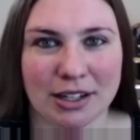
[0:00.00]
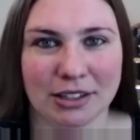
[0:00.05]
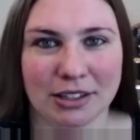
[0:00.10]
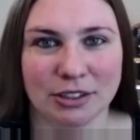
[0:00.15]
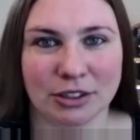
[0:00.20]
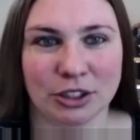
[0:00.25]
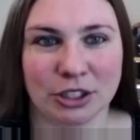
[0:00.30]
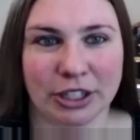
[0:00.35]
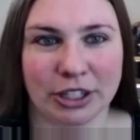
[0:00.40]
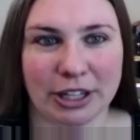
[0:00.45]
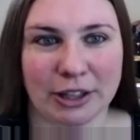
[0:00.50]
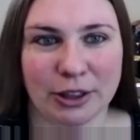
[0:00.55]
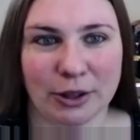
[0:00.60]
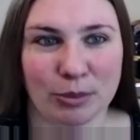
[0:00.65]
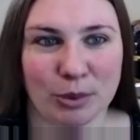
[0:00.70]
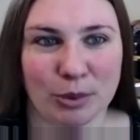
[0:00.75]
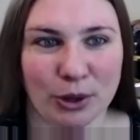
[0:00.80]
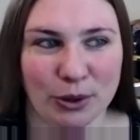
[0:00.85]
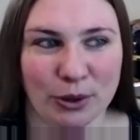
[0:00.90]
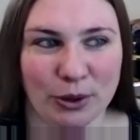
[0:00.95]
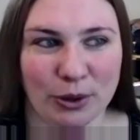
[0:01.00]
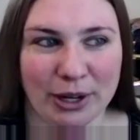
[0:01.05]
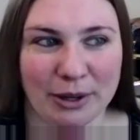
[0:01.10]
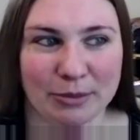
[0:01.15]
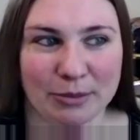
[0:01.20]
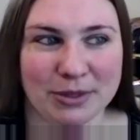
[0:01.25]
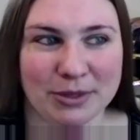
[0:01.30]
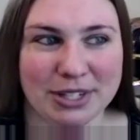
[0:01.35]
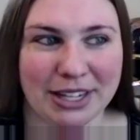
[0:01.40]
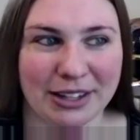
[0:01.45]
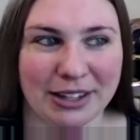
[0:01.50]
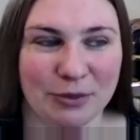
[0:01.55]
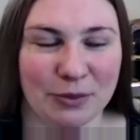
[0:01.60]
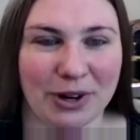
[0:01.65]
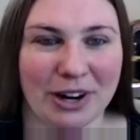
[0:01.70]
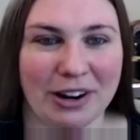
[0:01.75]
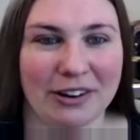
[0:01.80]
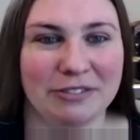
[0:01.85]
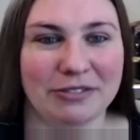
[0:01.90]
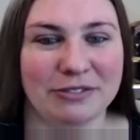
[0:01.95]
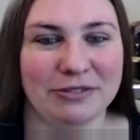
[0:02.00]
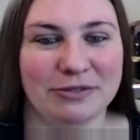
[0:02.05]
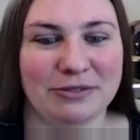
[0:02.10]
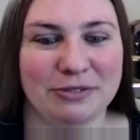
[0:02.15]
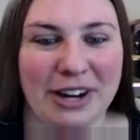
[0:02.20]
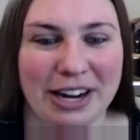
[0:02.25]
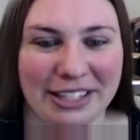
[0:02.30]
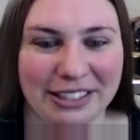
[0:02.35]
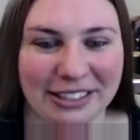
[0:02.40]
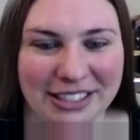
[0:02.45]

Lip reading: learning the programs, and when I